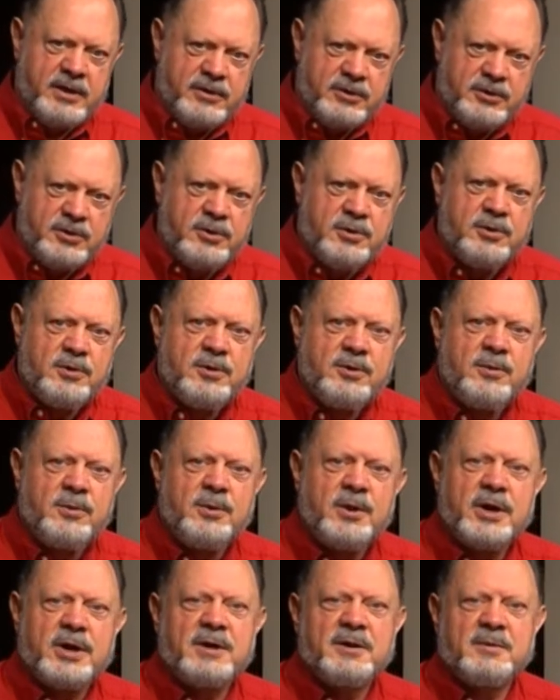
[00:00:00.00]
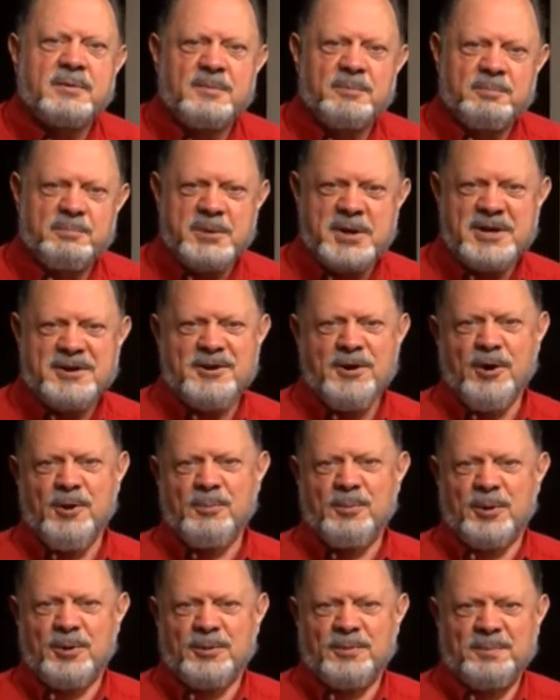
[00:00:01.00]
you be
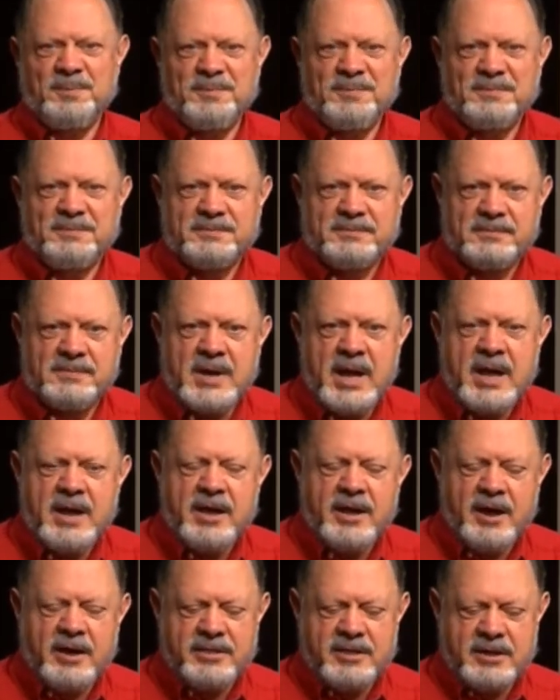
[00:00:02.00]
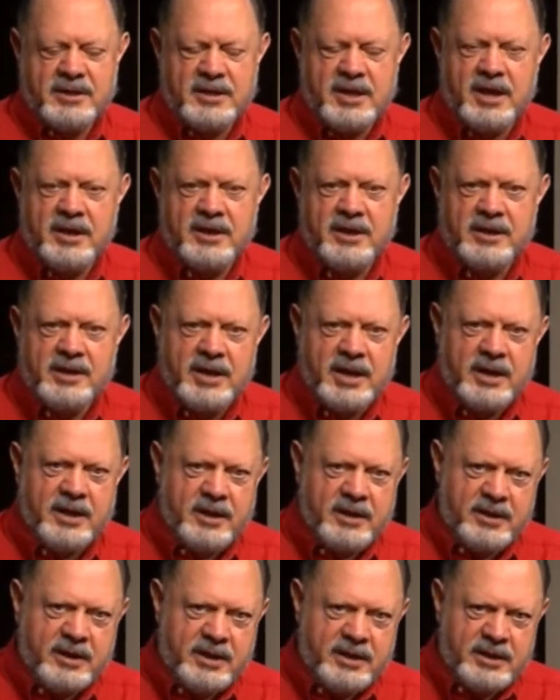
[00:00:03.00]
noble. I think that
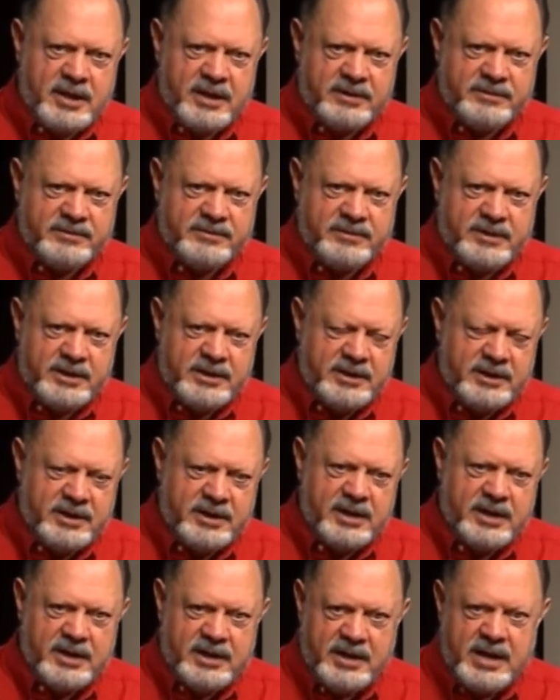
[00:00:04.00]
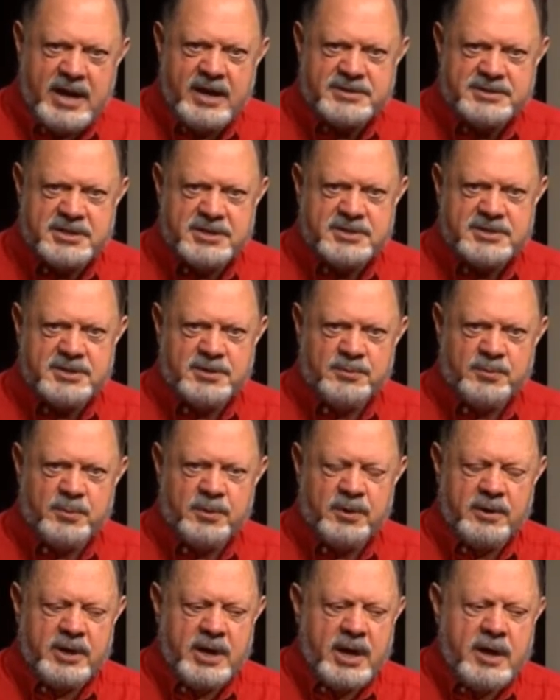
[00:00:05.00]
that's the essence of the
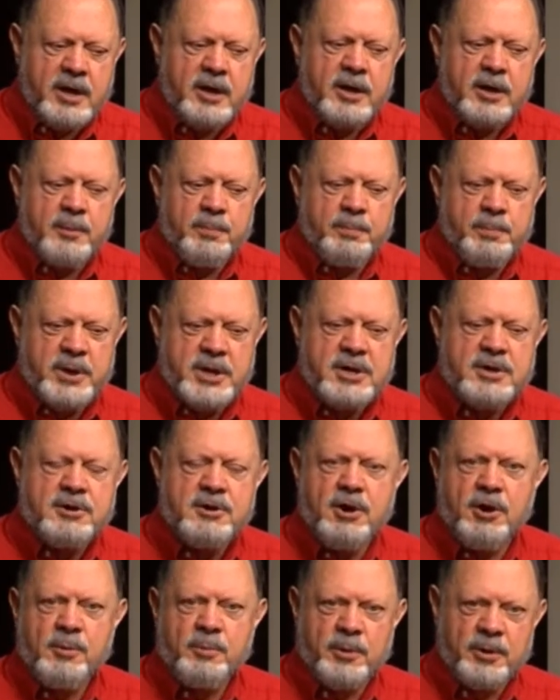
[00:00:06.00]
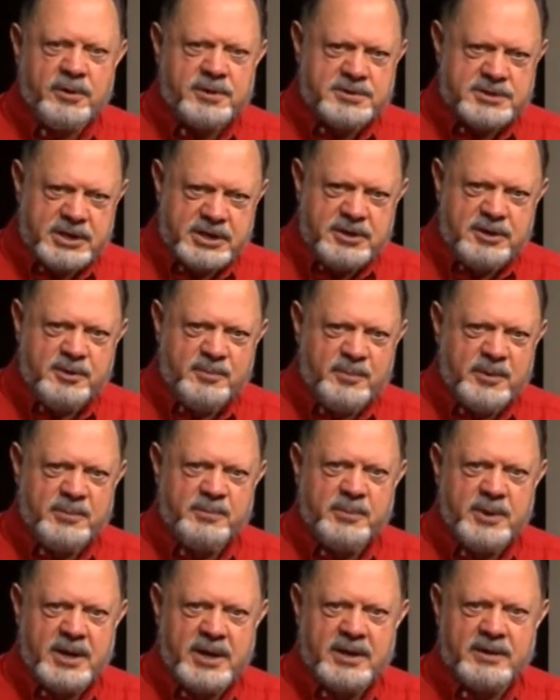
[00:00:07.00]
word. Be noble as a human
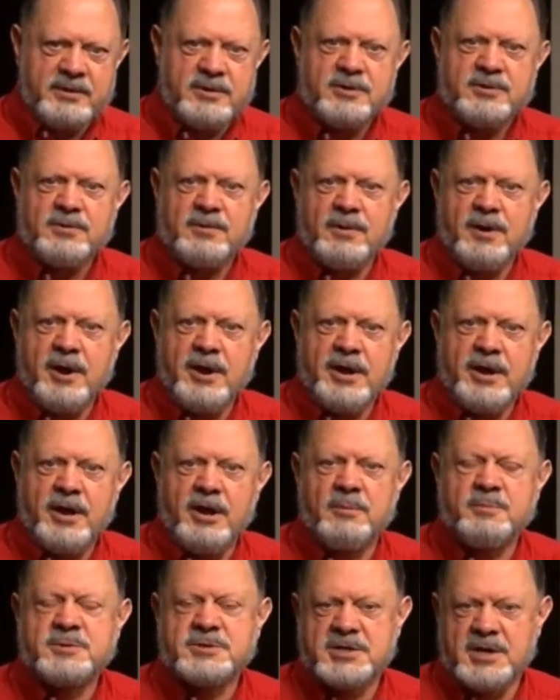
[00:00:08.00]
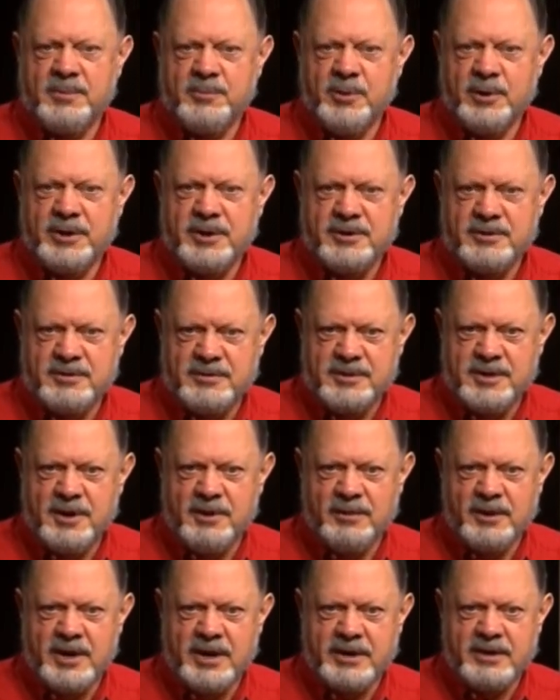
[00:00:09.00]
being to try and help someone that you know
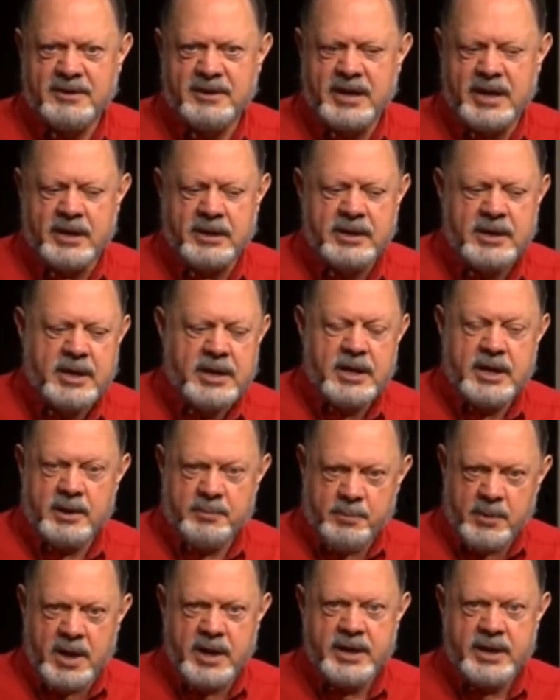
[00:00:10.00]
like that. In my